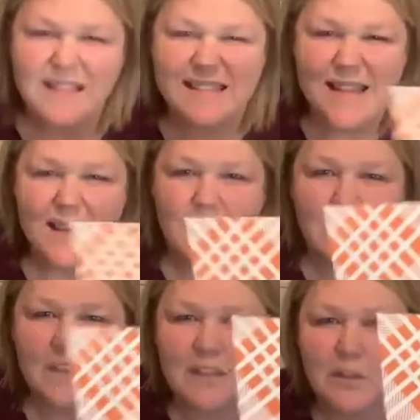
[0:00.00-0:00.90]
Isn't that a
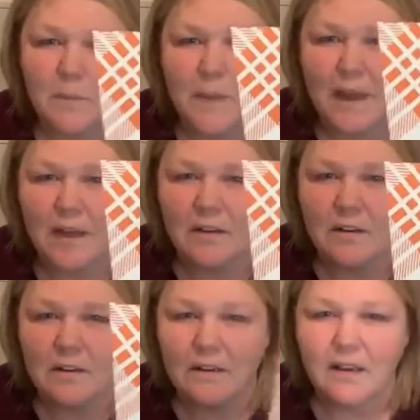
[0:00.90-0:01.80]
cute
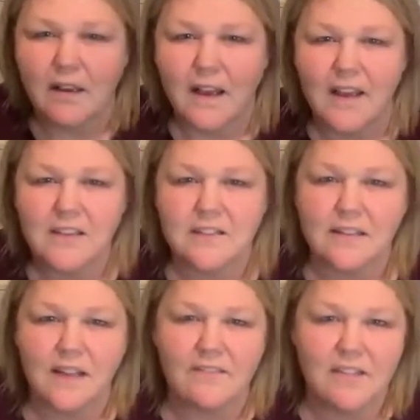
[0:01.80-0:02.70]
pattern? I just
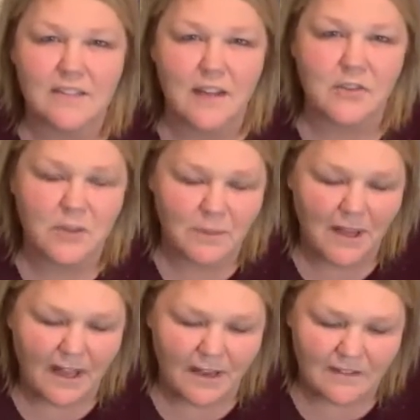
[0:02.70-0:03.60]
love this country
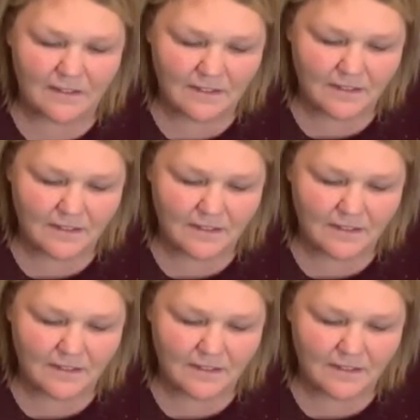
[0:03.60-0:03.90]
plaid.